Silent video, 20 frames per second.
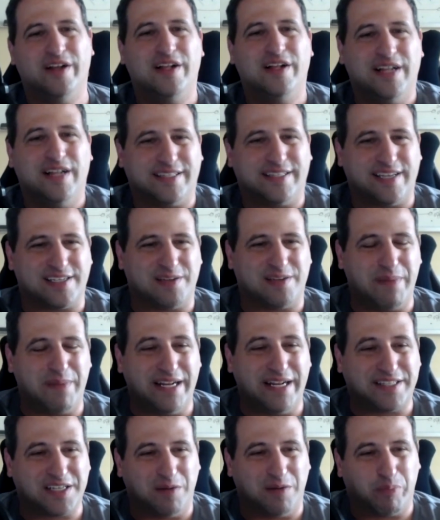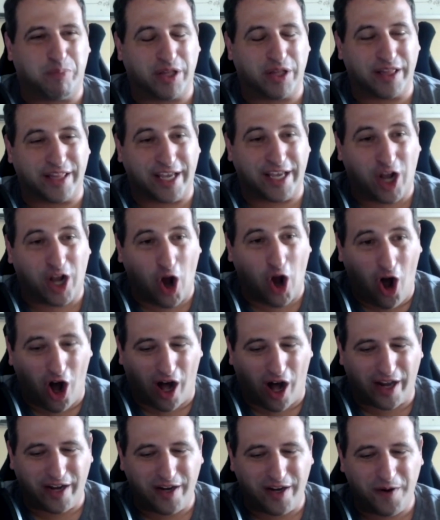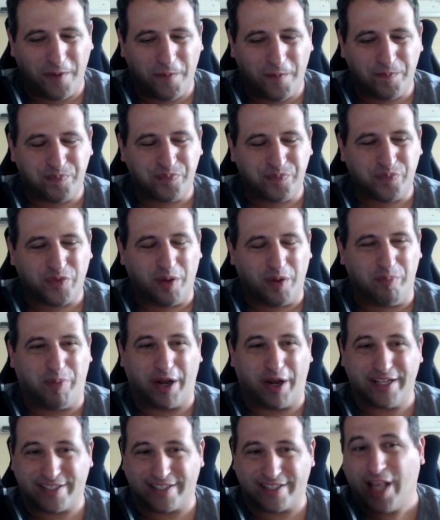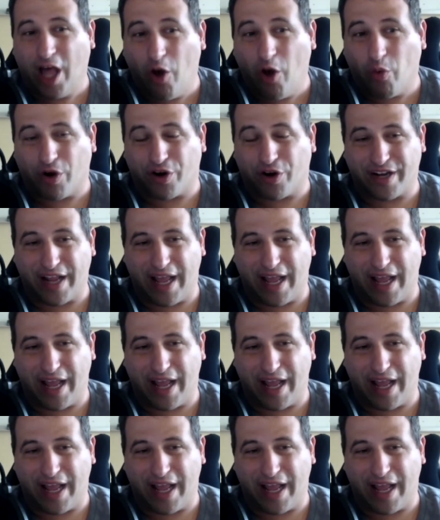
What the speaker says: That doesn't mean it's completely gone, but it's lowered.